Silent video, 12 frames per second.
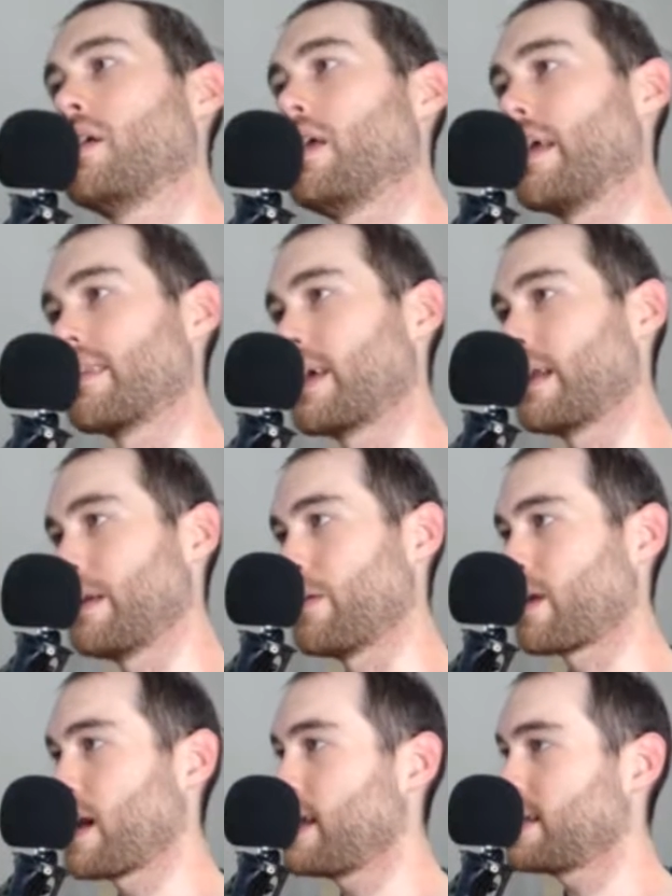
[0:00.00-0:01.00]
Yeah, it's kind of
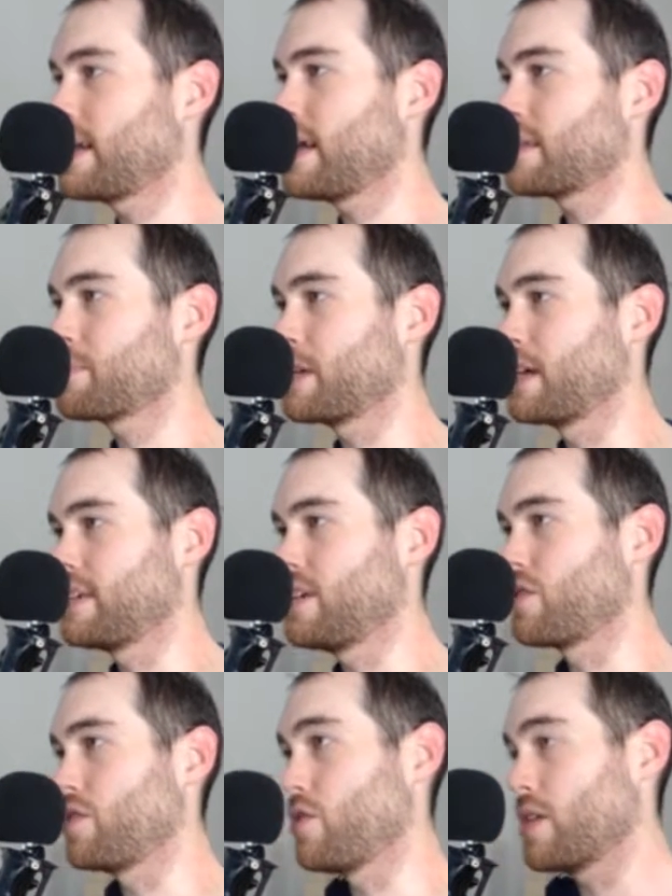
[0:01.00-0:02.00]
no contest because
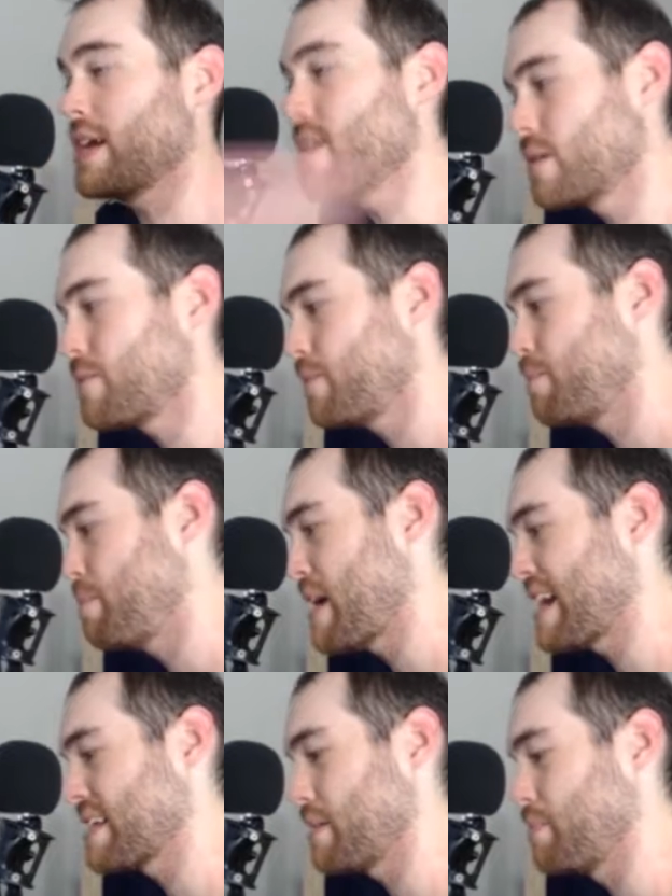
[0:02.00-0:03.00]
either you're into
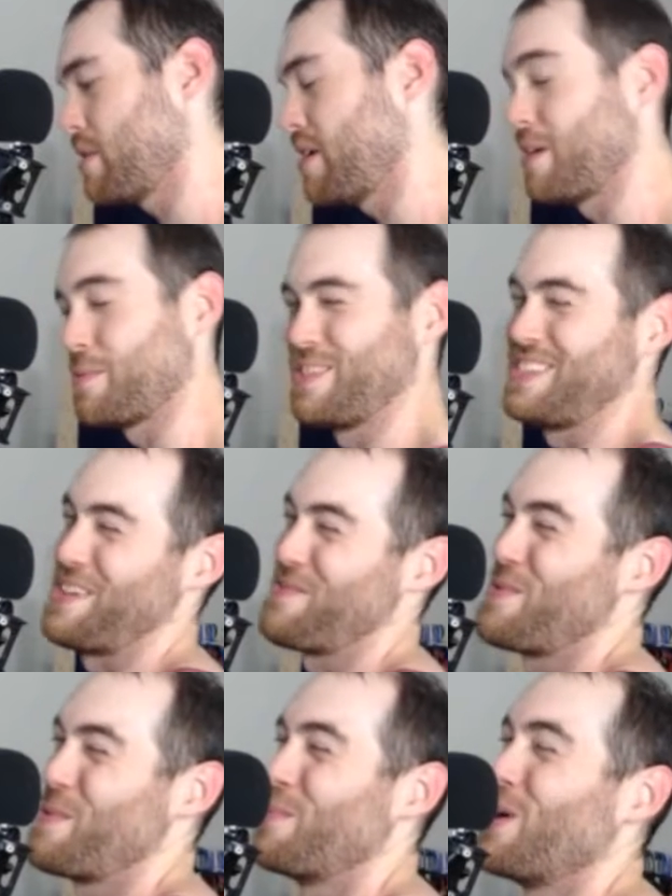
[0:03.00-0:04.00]
basketball, I almost said
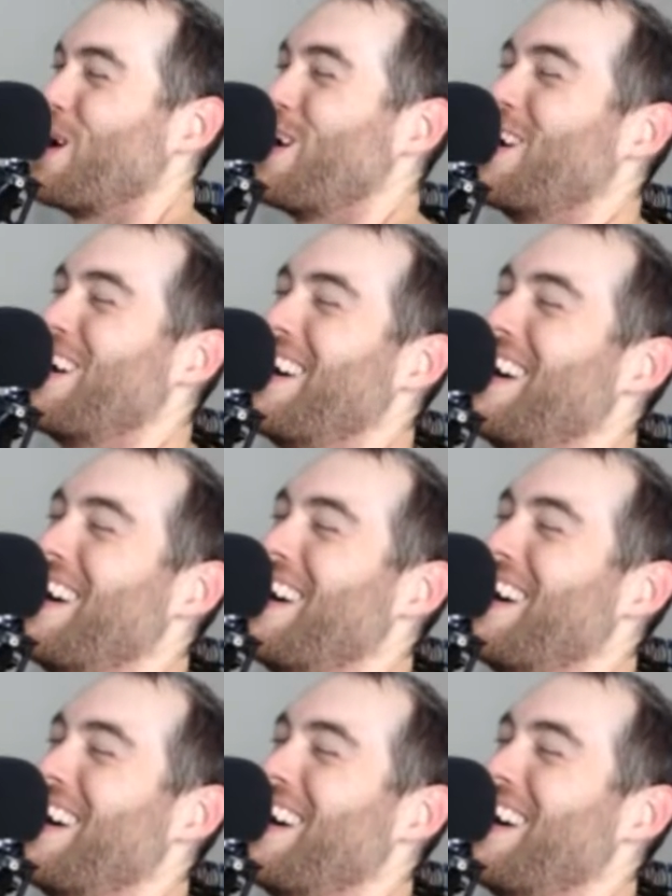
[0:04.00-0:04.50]
football.